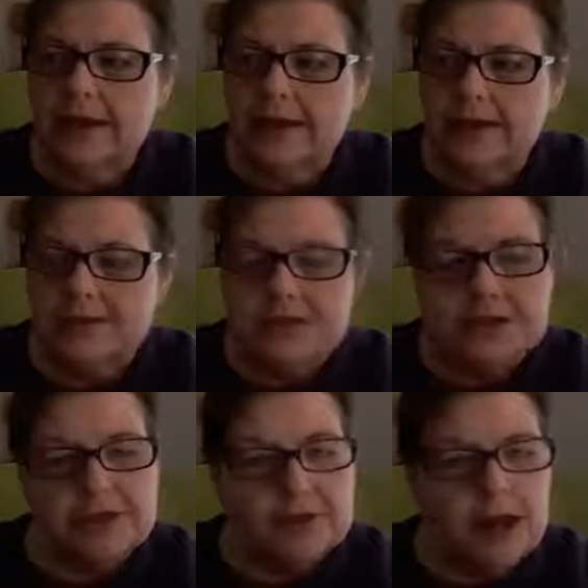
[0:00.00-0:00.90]
there's
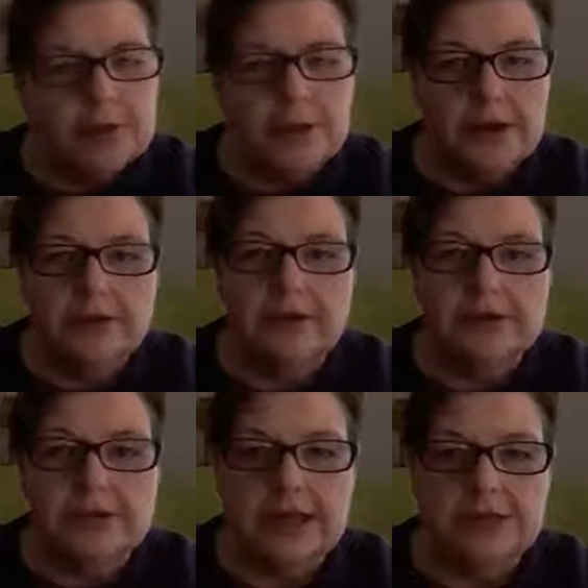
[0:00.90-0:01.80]
still got to be an
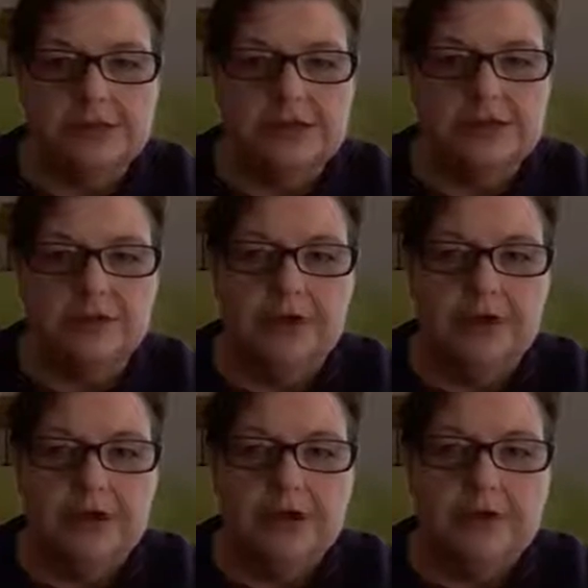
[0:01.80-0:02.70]
organization to it,
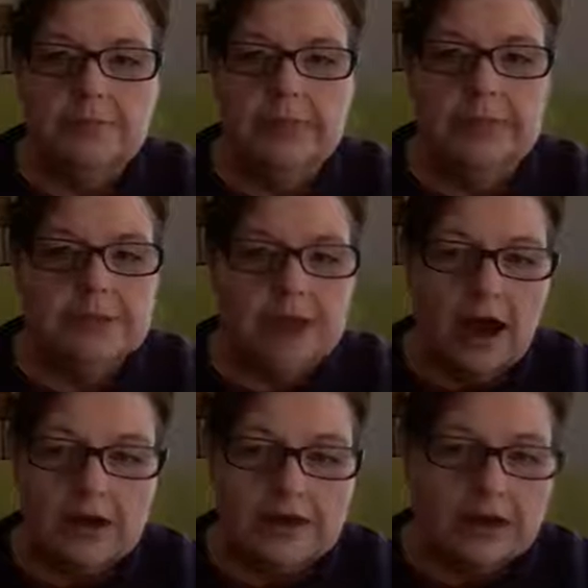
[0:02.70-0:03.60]
because
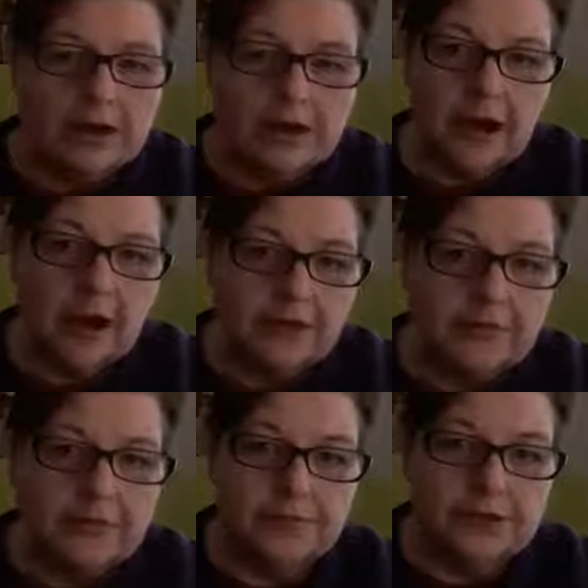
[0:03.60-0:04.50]
God is not a God of
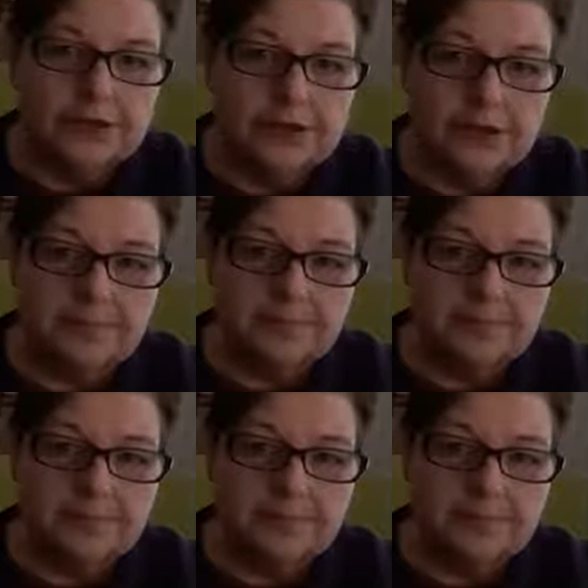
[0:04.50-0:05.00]
confusion.